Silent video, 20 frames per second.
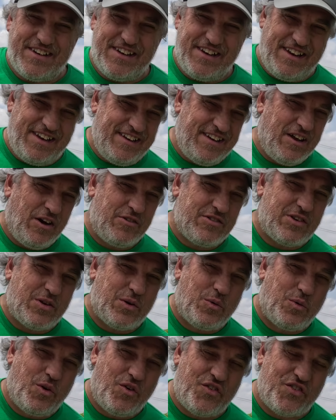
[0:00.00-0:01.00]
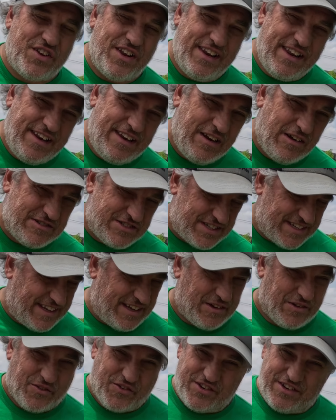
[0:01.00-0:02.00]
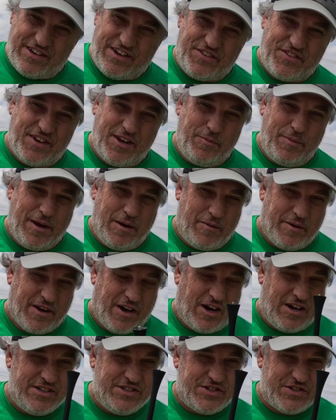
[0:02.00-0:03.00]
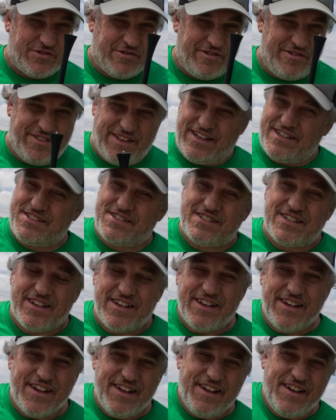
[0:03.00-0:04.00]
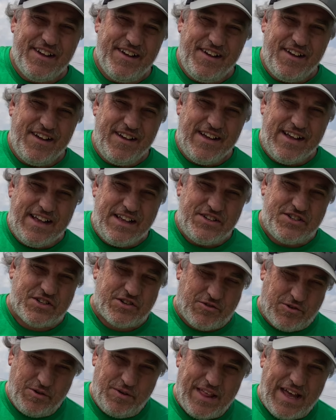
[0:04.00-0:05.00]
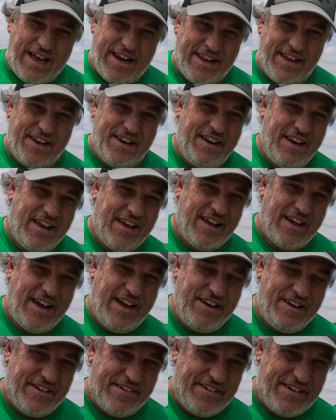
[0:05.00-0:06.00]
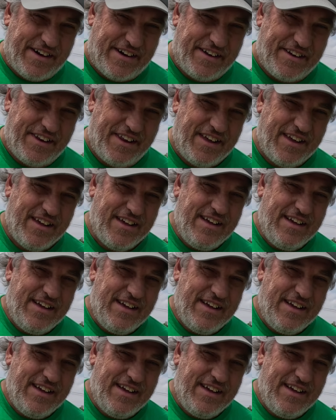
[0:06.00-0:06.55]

You need no tools, you need no skills. You just need to be able to unscrew this, screw that in, and you're done.